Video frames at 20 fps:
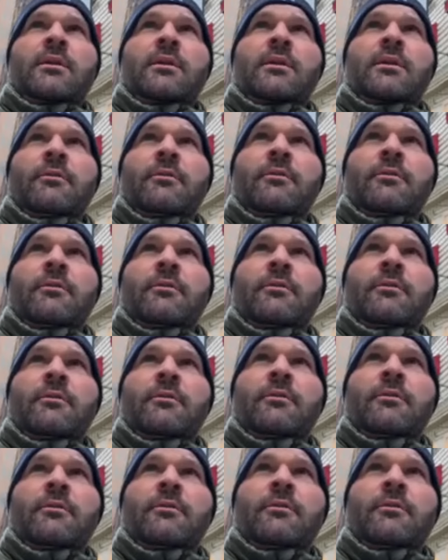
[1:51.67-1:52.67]

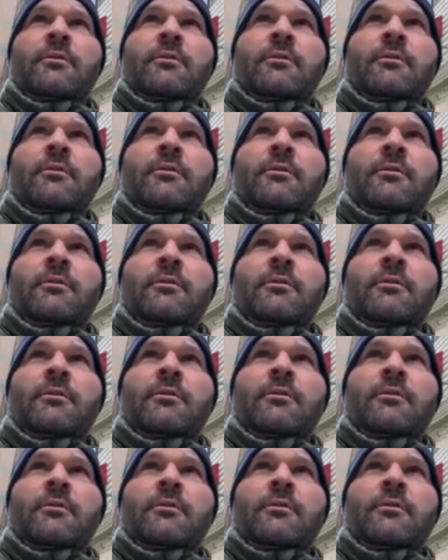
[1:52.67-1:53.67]

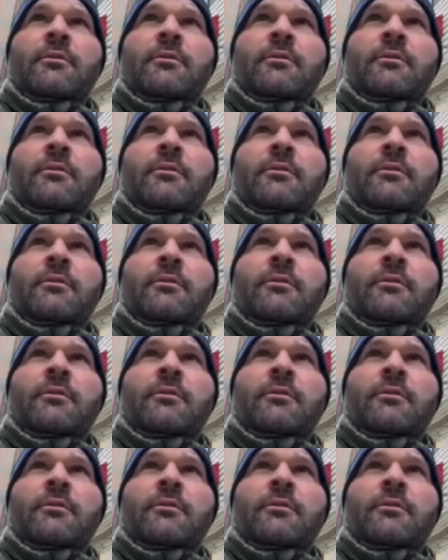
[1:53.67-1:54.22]
Nobody speaks.